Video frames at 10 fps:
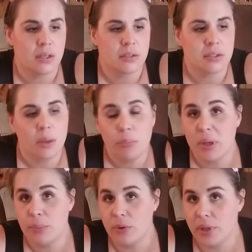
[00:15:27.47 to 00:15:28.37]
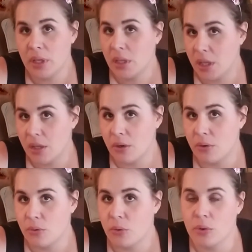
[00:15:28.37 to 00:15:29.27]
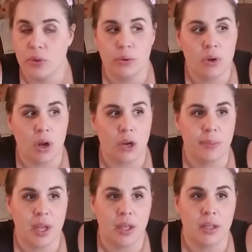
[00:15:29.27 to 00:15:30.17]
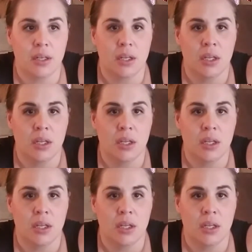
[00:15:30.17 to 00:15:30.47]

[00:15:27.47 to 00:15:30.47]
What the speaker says: Some people eat keto or low carb and